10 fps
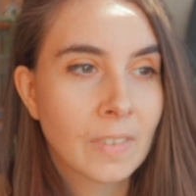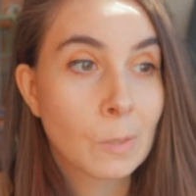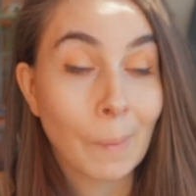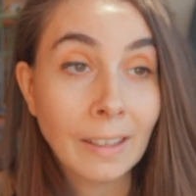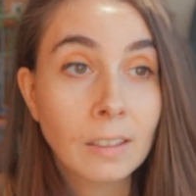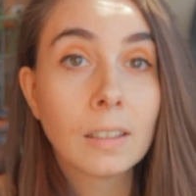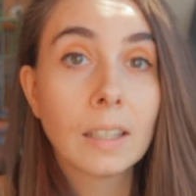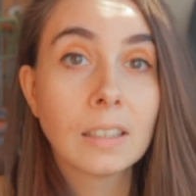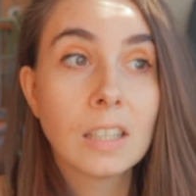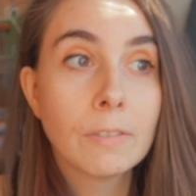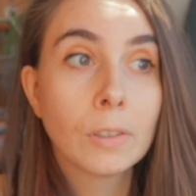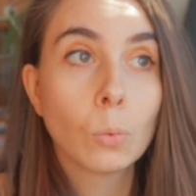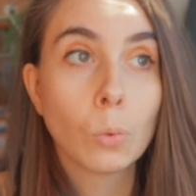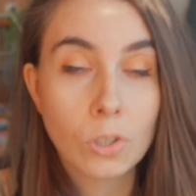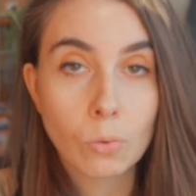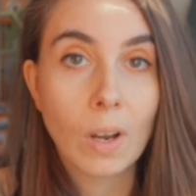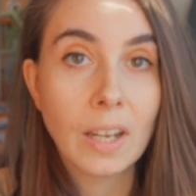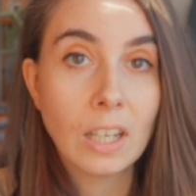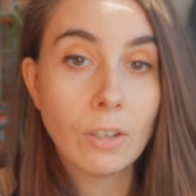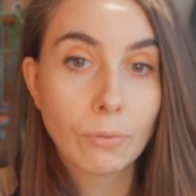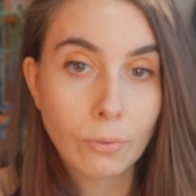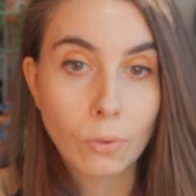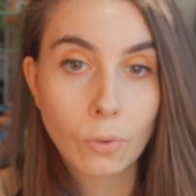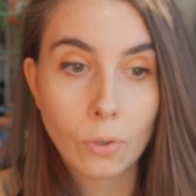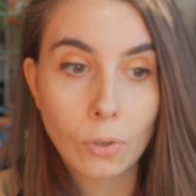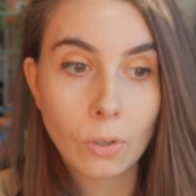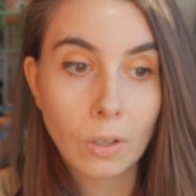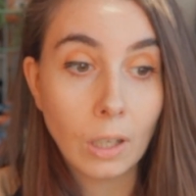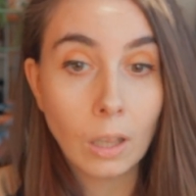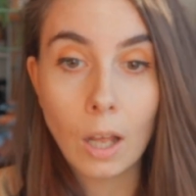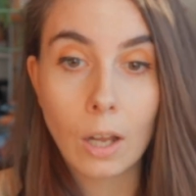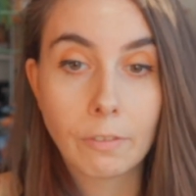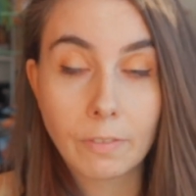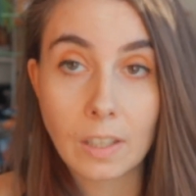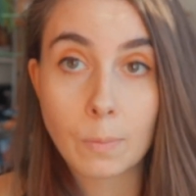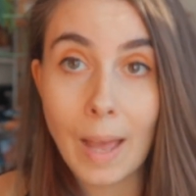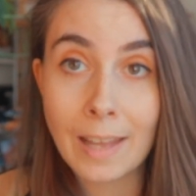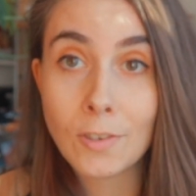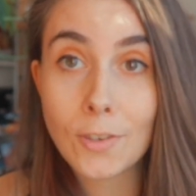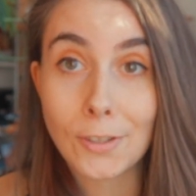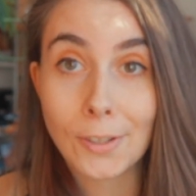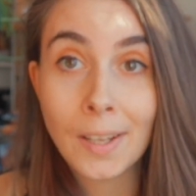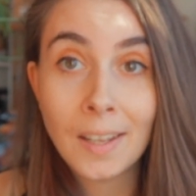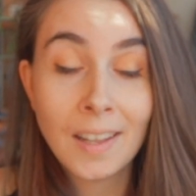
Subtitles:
Spellkollektivet was ready for a lot of expansion.